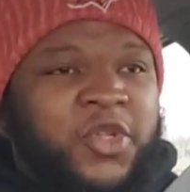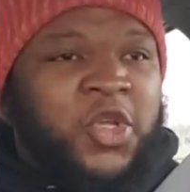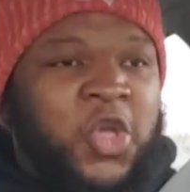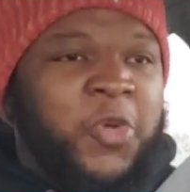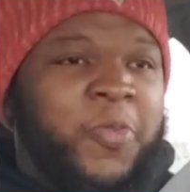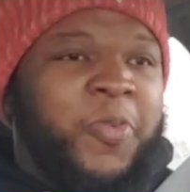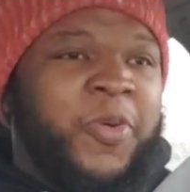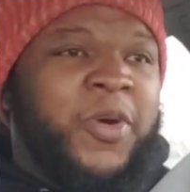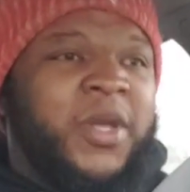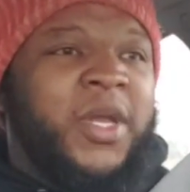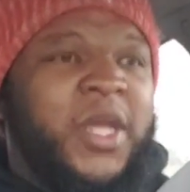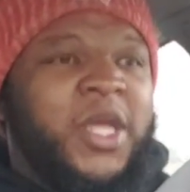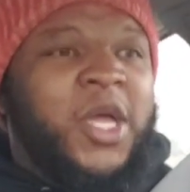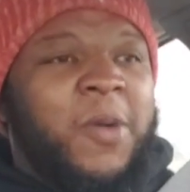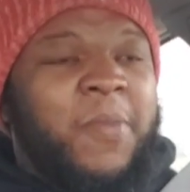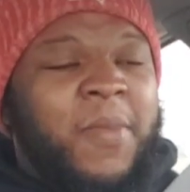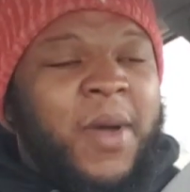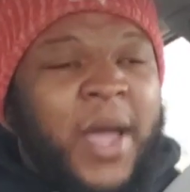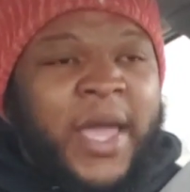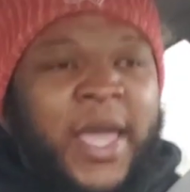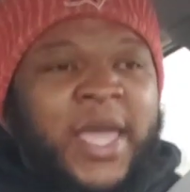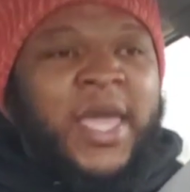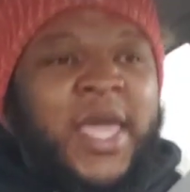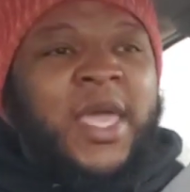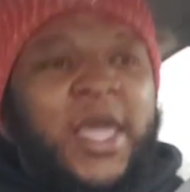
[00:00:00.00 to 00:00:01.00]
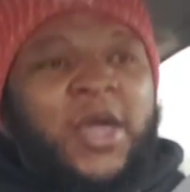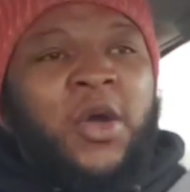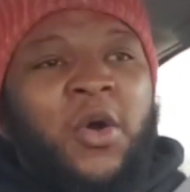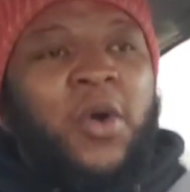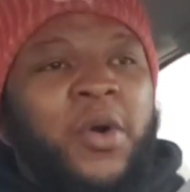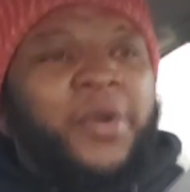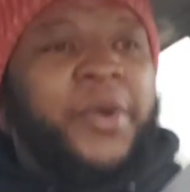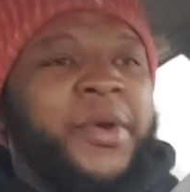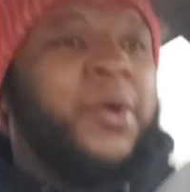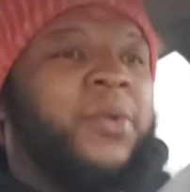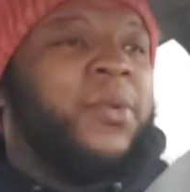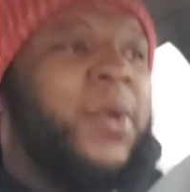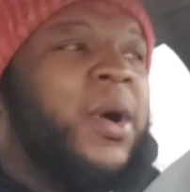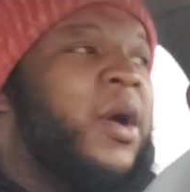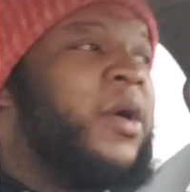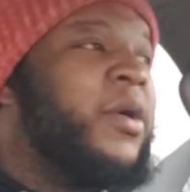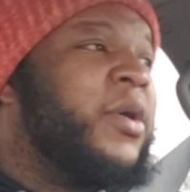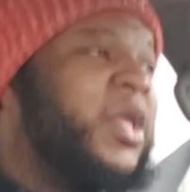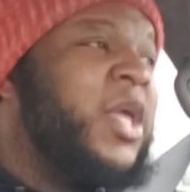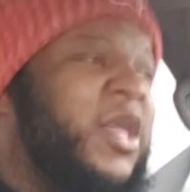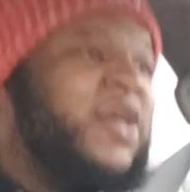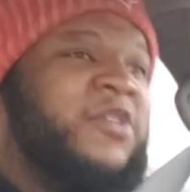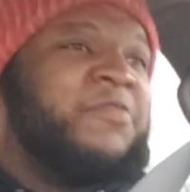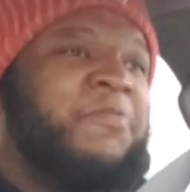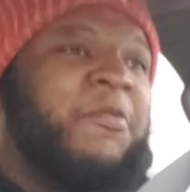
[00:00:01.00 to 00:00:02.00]
You put in your mind, he going to
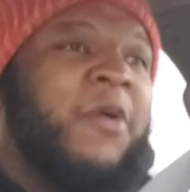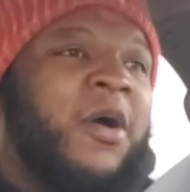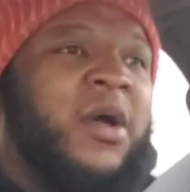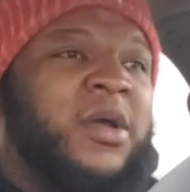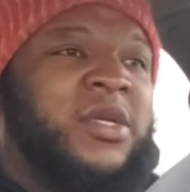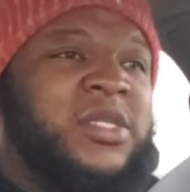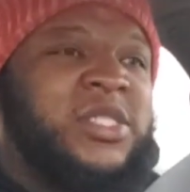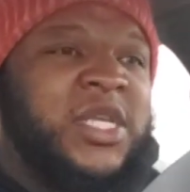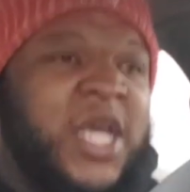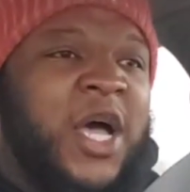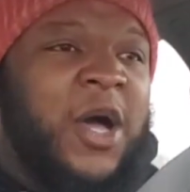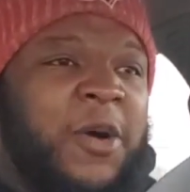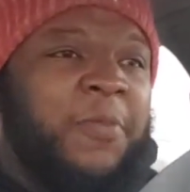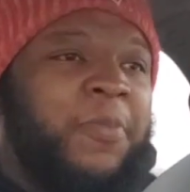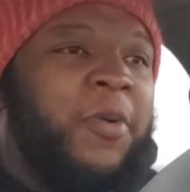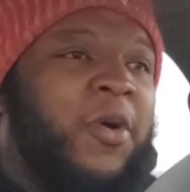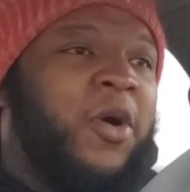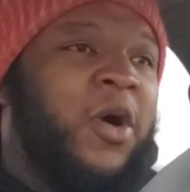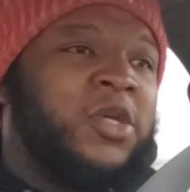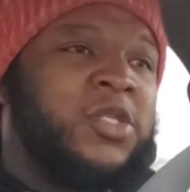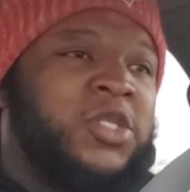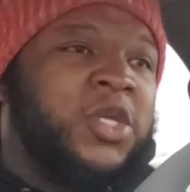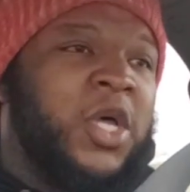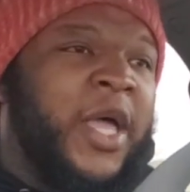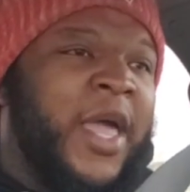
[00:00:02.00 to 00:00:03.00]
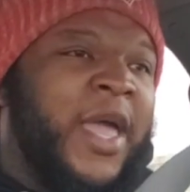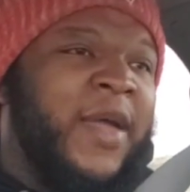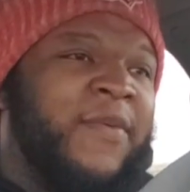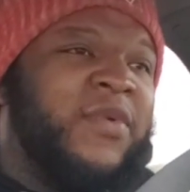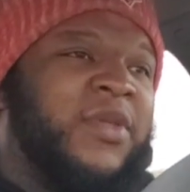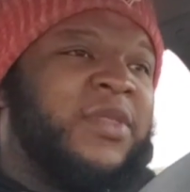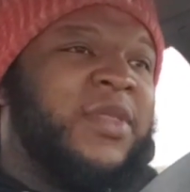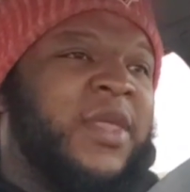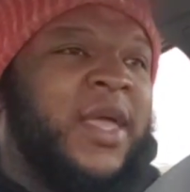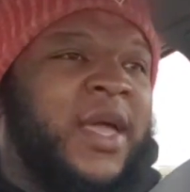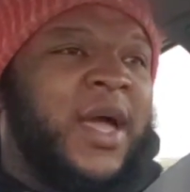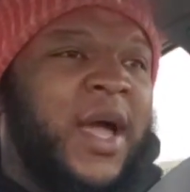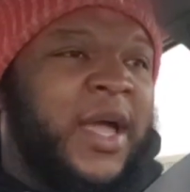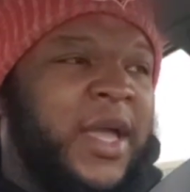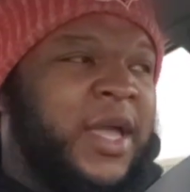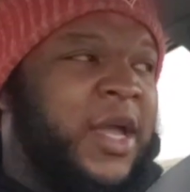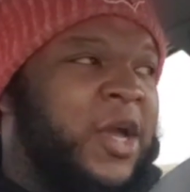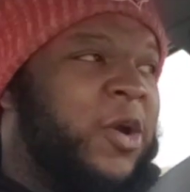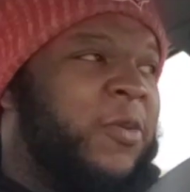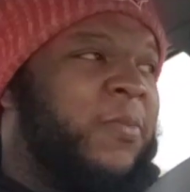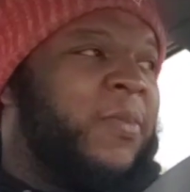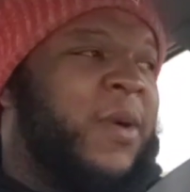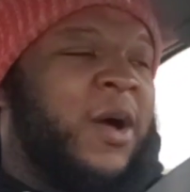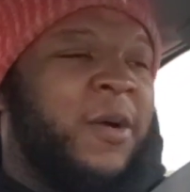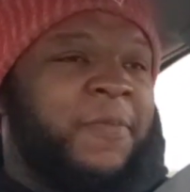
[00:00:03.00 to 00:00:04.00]
work. He sparring southpaws. Everything I
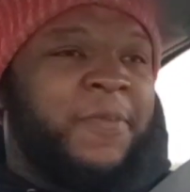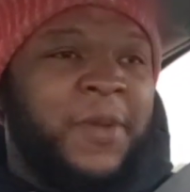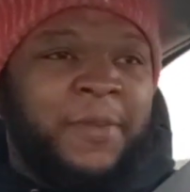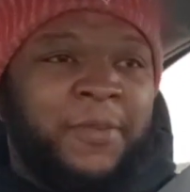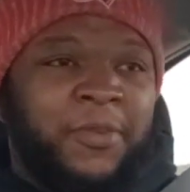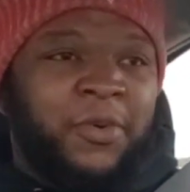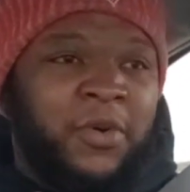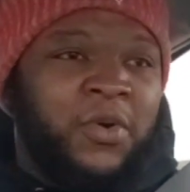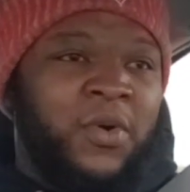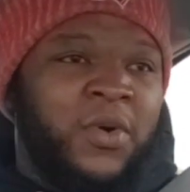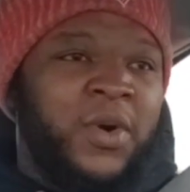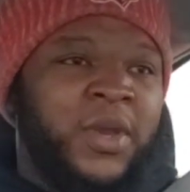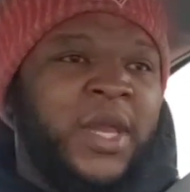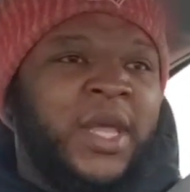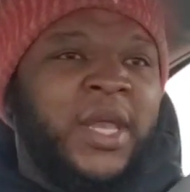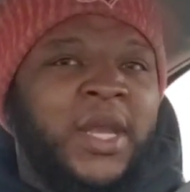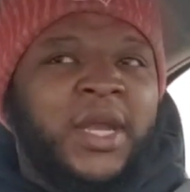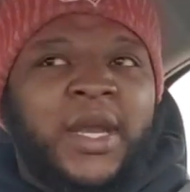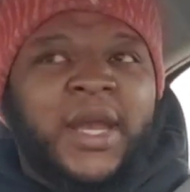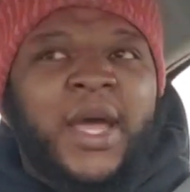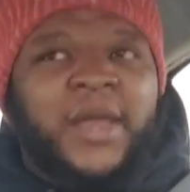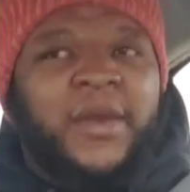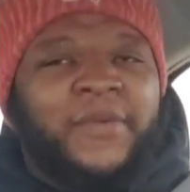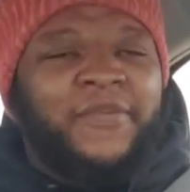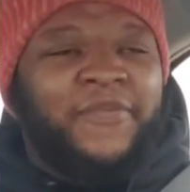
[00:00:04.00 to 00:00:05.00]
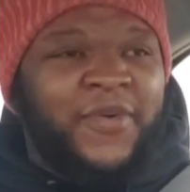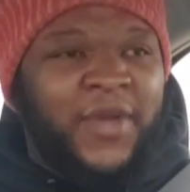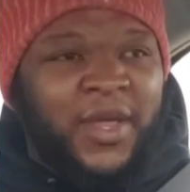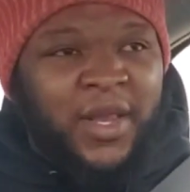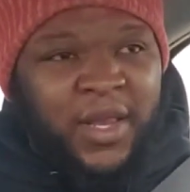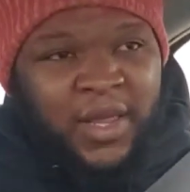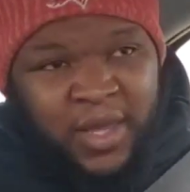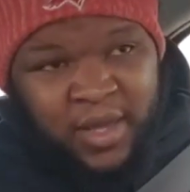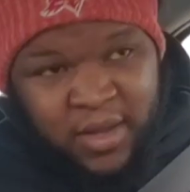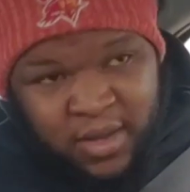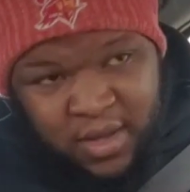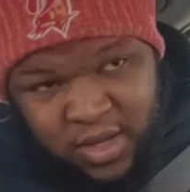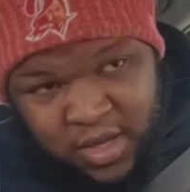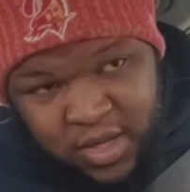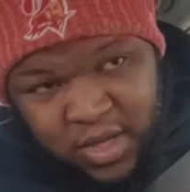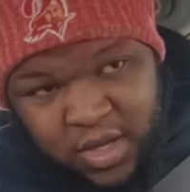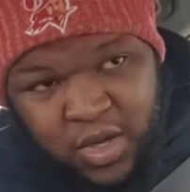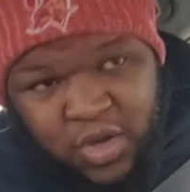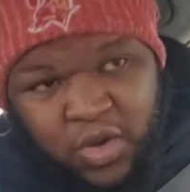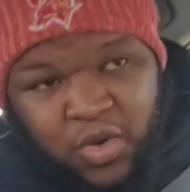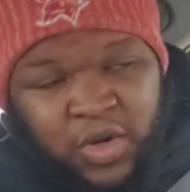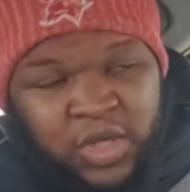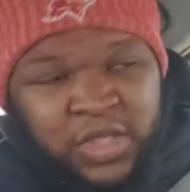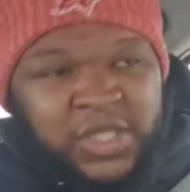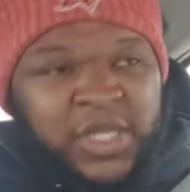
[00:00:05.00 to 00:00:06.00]
hear about people going in and out of Philly
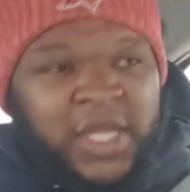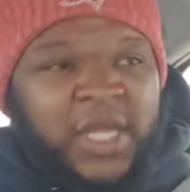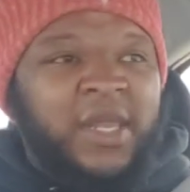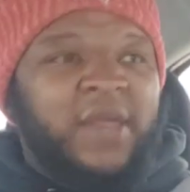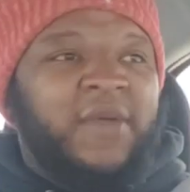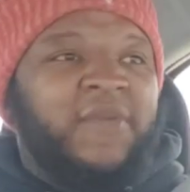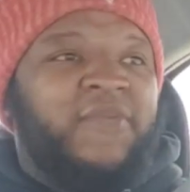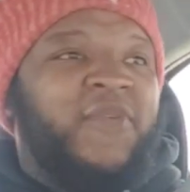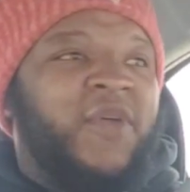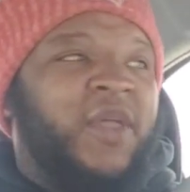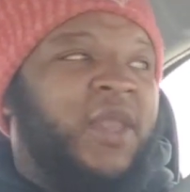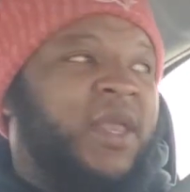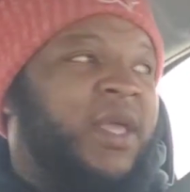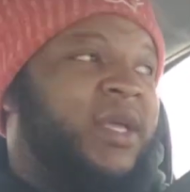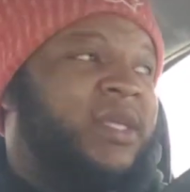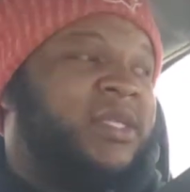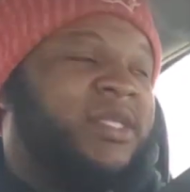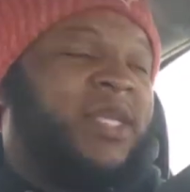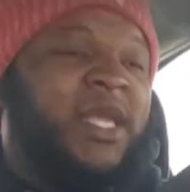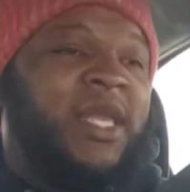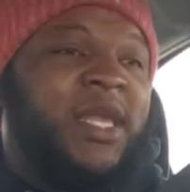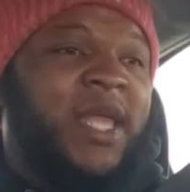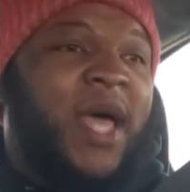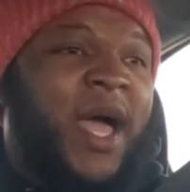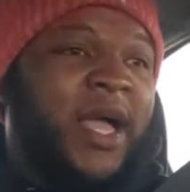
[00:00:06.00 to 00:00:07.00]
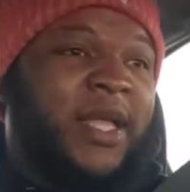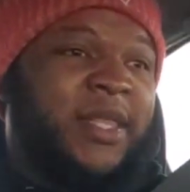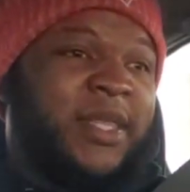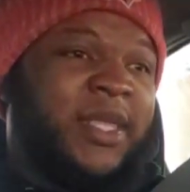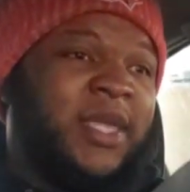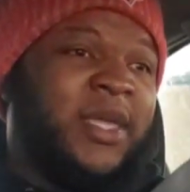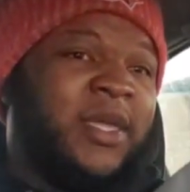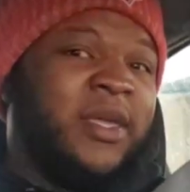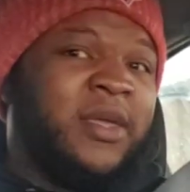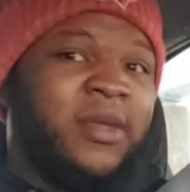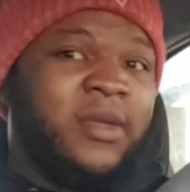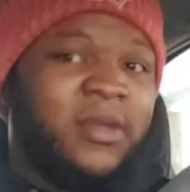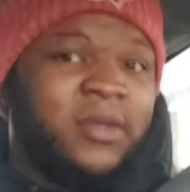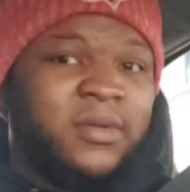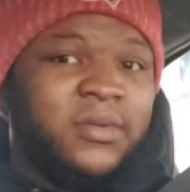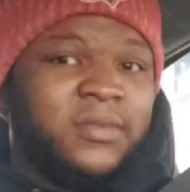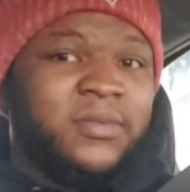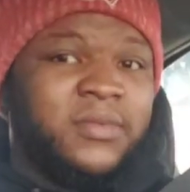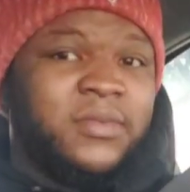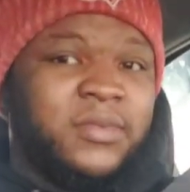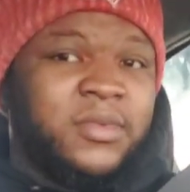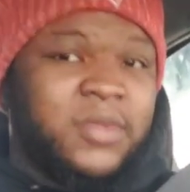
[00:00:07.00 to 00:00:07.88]
or still in Philly is he locked in.